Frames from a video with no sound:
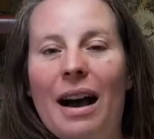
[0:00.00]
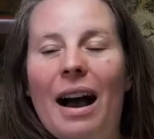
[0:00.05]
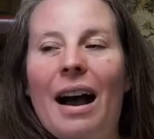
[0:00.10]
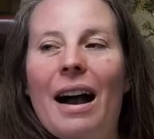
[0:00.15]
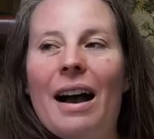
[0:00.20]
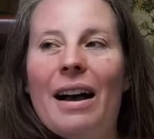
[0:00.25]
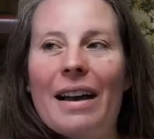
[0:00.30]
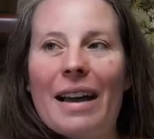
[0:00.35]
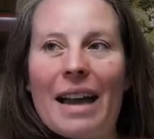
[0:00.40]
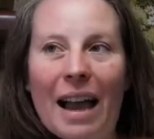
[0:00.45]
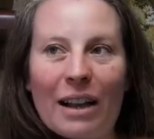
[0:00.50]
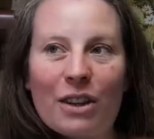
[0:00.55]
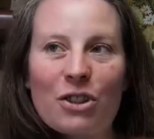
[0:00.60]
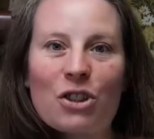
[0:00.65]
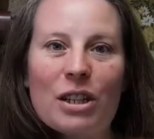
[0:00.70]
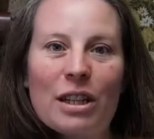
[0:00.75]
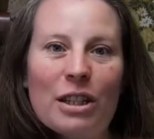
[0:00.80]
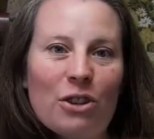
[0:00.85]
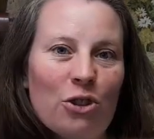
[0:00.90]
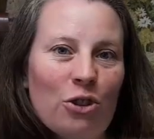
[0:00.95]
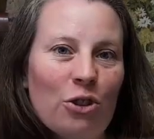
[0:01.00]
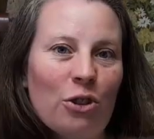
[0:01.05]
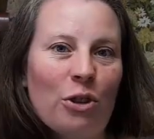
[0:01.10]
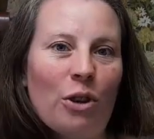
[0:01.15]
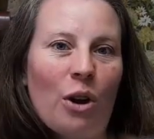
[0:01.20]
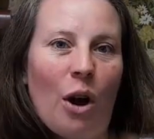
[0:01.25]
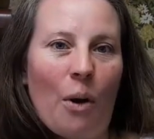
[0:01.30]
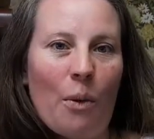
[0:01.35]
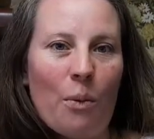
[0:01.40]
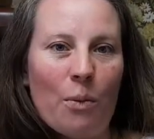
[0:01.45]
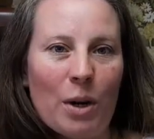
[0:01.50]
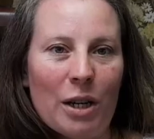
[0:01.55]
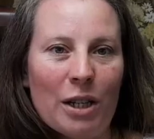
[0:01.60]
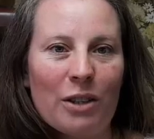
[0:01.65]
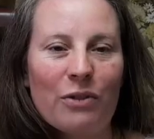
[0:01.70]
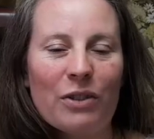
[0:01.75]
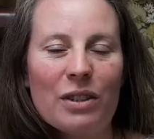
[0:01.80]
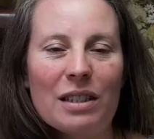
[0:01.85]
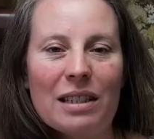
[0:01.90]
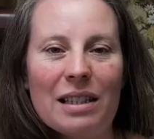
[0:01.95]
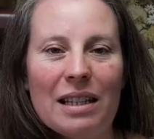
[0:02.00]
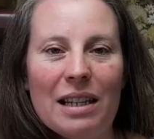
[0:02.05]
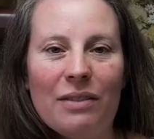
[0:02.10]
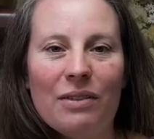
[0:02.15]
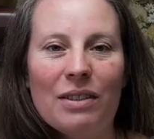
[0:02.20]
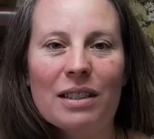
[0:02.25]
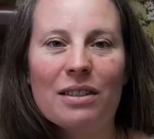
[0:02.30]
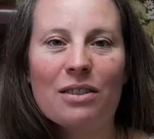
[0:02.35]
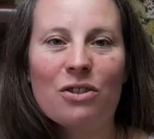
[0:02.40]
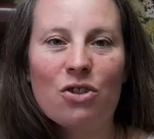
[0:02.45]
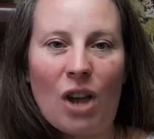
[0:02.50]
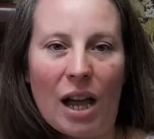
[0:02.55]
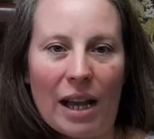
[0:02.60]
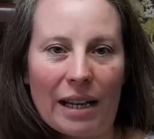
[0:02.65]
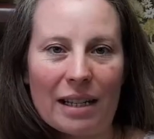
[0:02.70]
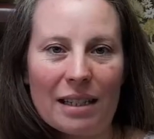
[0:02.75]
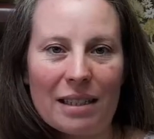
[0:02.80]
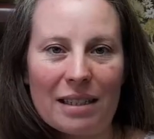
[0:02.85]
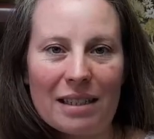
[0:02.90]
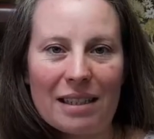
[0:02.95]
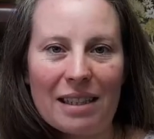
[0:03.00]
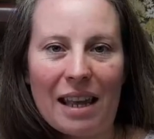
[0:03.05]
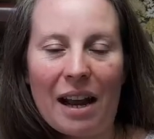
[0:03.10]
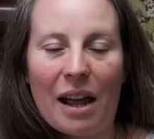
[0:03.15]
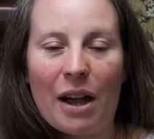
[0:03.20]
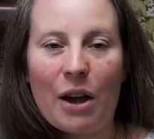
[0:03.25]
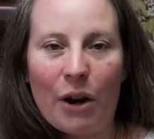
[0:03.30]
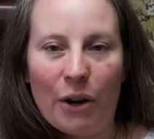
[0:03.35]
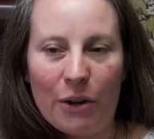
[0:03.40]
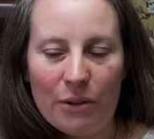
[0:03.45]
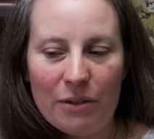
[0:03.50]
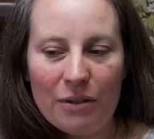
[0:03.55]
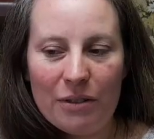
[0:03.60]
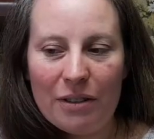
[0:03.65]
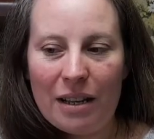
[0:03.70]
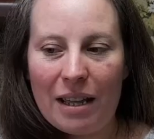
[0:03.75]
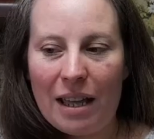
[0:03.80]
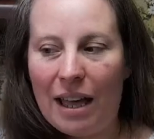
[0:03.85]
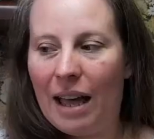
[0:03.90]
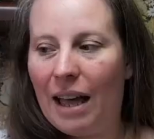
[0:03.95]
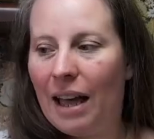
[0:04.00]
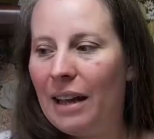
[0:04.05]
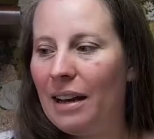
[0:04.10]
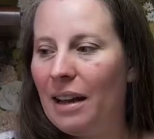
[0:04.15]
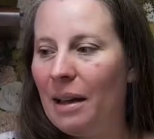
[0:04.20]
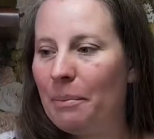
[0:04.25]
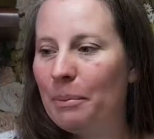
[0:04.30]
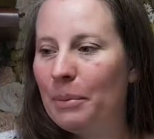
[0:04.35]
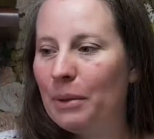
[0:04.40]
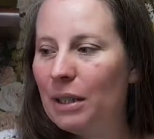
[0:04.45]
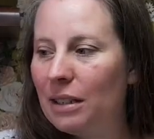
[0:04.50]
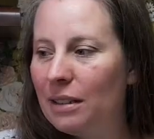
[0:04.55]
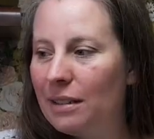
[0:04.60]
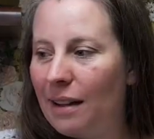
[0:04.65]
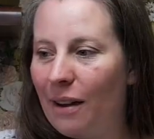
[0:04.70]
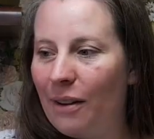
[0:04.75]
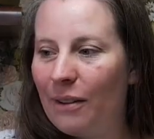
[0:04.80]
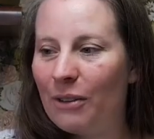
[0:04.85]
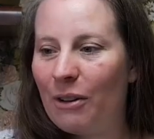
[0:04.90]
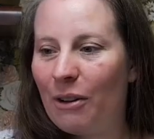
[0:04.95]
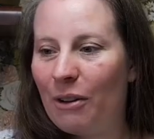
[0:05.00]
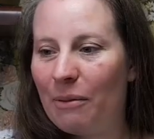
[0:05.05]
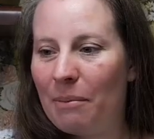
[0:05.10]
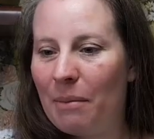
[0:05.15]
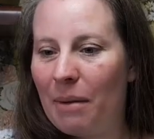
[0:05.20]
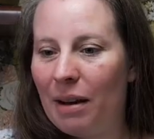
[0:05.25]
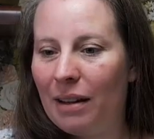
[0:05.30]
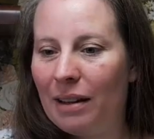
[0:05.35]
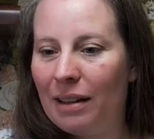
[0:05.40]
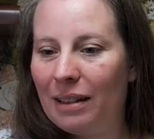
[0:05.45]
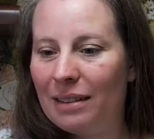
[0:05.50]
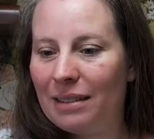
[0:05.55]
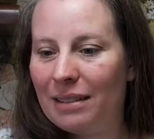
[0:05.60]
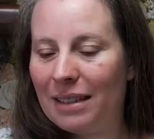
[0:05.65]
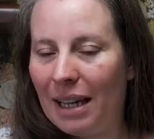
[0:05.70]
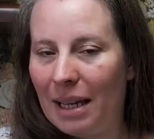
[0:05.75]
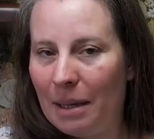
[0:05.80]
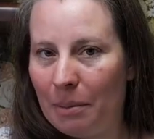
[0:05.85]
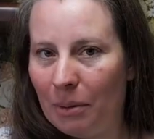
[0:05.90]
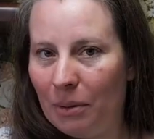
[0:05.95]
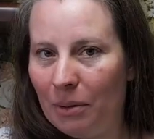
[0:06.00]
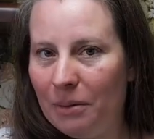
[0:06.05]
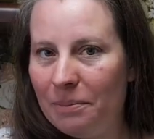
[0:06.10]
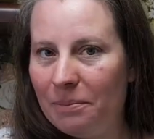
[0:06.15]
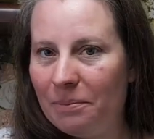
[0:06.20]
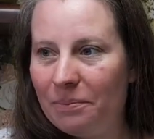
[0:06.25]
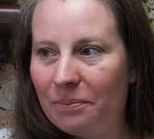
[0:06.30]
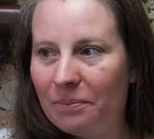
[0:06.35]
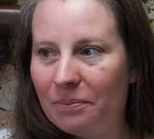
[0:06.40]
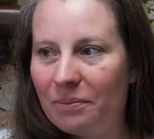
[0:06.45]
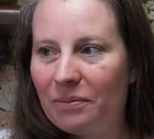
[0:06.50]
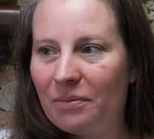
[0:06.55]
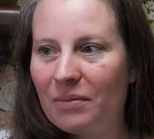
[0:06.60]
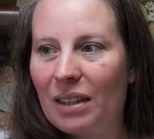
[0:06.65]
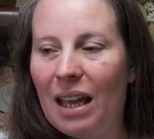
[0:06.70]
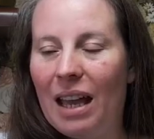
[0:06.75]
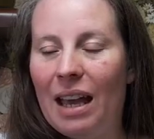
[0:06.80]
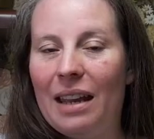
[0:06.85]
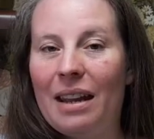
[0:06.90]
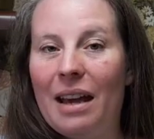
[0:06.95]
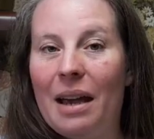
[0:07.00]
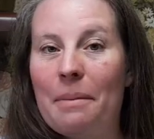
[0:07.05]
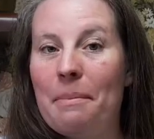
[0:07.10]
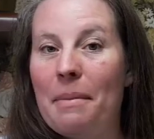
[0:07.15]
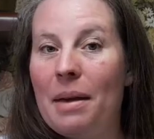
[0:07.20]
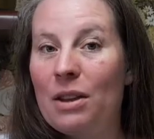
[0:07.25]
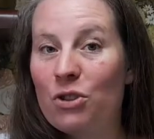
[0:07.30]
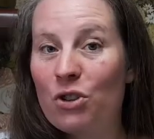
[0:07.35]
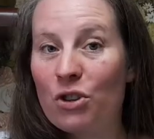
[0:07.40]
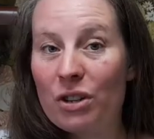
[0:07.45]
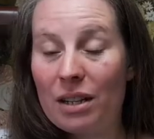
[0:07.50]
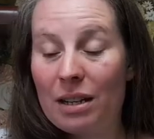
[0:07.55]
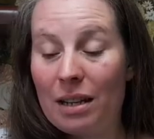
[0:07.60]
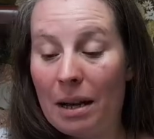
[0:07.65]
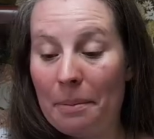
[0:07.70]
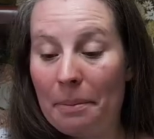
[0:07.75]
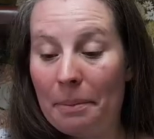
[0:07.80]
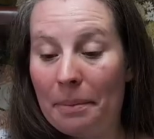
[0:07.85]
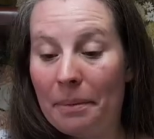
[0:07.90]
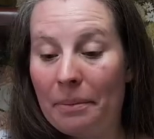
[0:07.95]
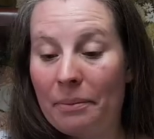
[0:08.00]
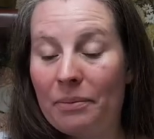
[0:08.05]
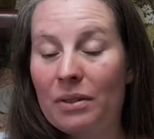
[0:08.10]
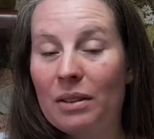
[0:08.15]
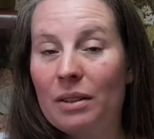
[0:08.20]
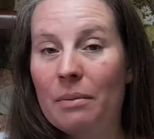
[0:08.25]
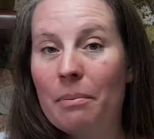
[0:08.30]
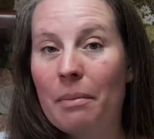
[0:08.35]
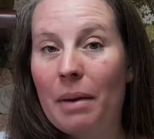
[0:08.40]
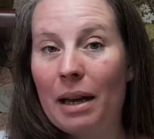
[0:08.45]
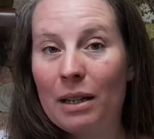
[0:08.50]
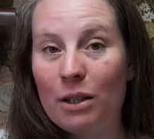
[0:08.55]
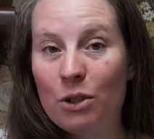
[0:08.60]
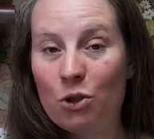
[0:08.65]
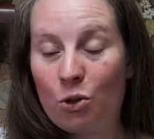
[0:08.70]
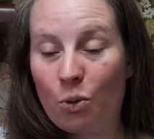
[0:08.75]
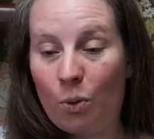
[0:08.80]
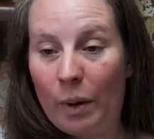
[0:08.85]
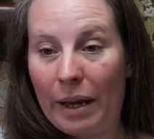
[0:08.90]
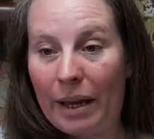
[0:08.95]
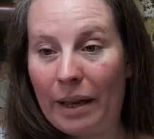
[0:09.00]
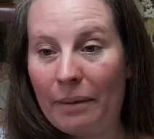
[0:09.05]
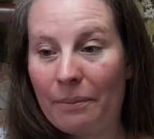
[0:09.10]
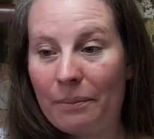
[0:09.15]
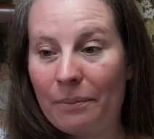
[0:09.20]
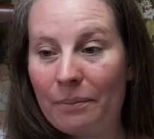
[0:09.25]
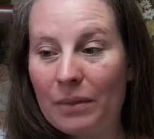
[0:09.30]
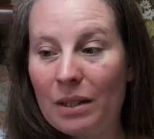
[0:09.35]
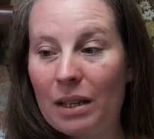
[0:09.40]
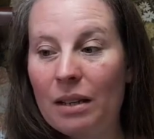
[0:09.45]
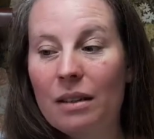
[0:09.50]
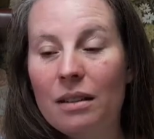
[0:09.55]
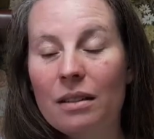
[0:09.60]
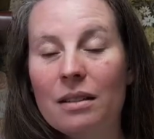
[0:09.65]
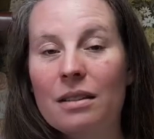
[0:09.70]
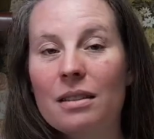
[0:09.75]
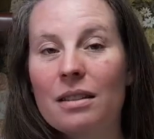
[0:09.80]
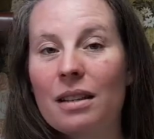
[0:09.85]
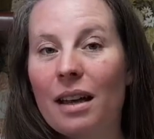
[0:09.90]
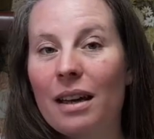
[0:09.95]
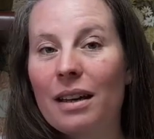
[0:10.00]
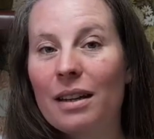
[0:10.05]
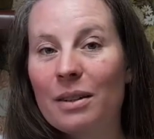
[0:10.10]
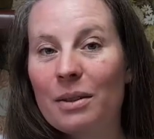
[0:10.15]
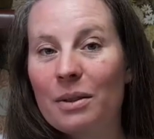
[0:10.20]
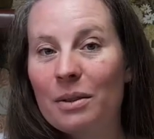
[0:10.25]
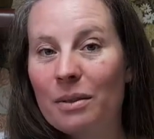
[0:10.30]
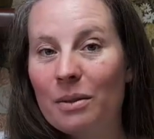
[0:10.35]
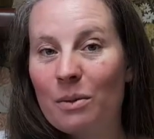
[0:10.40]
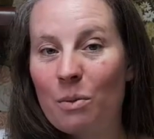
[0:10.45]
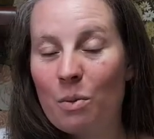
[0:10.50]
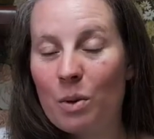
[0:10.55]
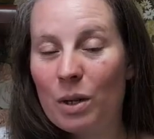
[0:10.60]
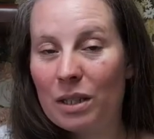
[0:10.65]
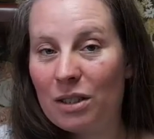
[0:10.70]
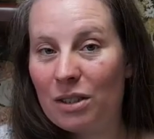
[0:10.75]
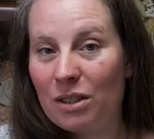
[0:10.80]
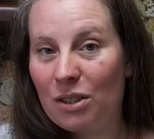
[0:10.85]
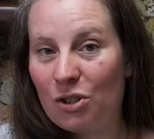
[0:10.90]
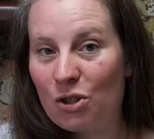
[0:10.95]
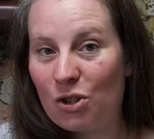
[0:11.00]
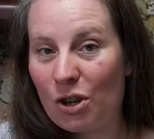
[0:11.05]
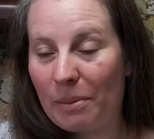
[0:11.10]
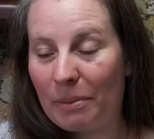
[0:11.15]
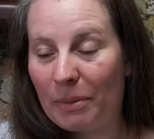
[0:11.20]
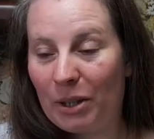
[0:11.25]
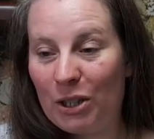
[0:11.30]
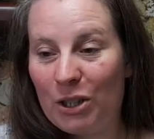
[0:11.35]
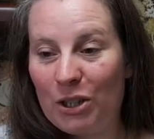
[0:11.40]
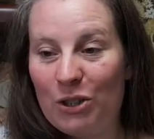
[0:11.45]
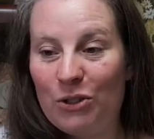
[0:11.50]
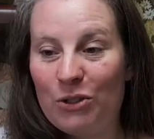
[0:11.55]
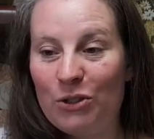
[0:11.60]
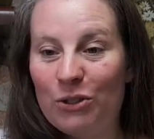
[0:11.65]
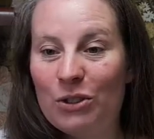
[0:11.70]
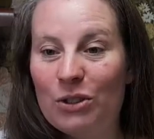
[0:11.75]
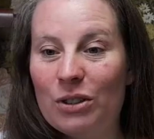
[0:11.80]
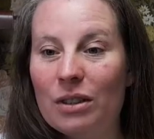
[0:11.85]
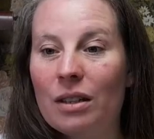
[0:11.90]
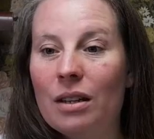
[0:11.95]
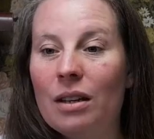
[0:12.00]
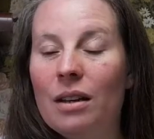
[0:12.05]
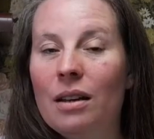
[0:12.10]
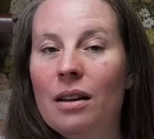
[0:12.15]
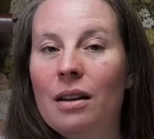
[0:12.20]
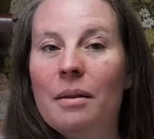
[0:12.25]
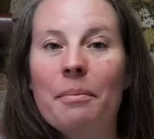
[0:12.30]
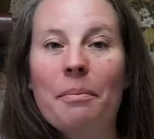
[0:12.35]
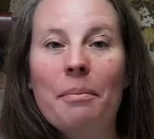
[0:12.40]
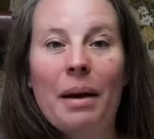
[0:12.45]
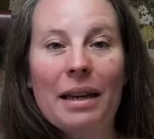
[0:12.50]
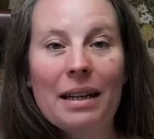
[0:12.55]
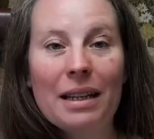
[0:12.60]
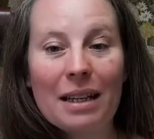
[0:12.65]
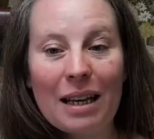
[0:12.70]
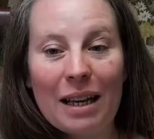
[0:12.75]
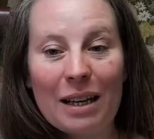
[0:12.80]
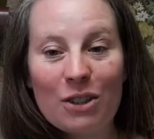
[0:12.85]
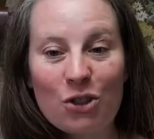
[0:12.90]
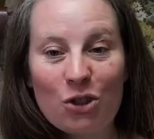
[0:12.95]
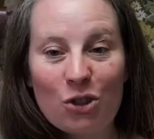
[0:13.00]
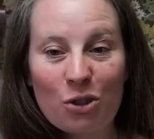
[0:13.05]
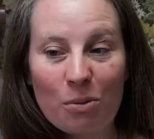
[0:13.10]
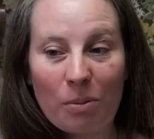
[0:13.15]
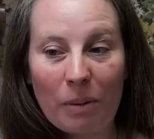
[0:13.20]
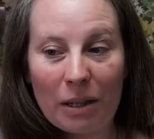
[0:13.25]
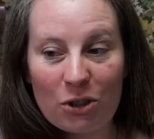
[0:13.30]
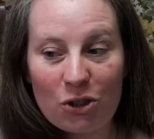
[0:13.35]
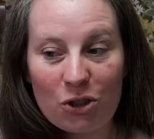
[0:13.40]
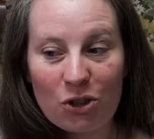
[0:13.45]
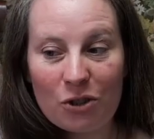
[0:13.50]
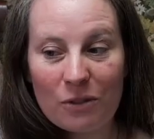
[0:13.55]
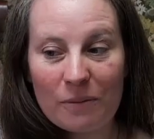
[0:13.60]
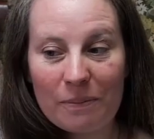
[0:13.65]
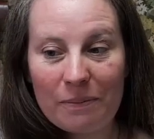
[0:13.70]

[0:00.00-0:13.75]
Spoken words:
I actually took one of the sleeveless jackets that I own and I put it down on my table and I measured it up, made a drawing, decided what stitch I'm going to use, made a gauge swatch,